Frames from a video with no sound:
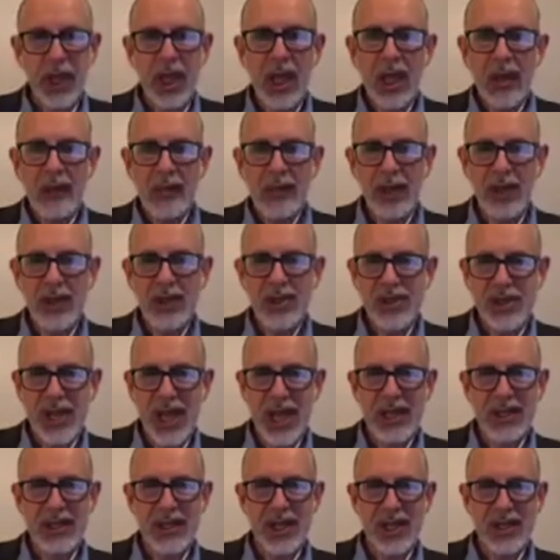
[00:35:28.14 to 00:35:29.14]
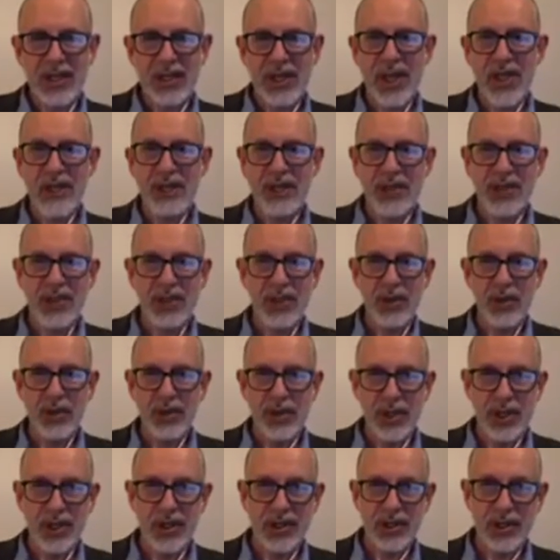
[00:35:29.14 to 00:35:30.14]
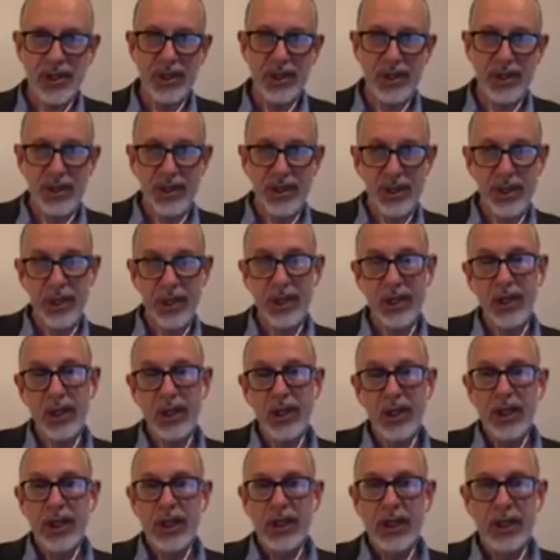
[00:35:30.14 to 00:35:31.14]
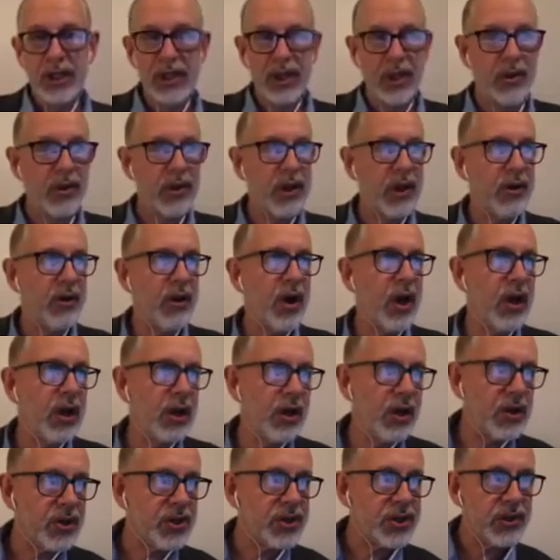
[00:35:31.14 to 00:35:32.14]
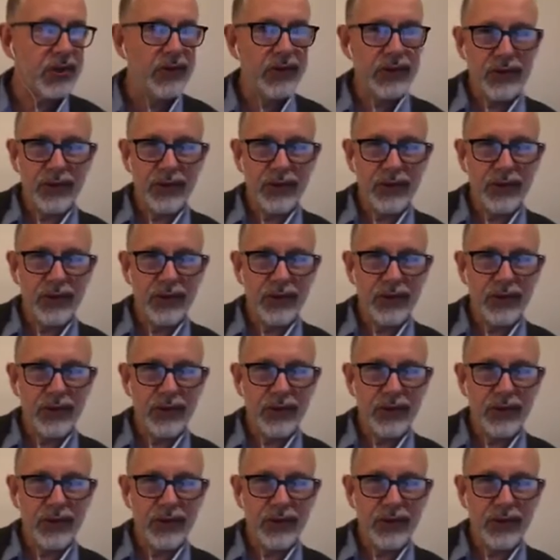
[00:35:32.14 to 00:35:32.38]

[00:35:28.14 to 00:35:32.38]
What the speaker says: because that does have its uses, and there are lots of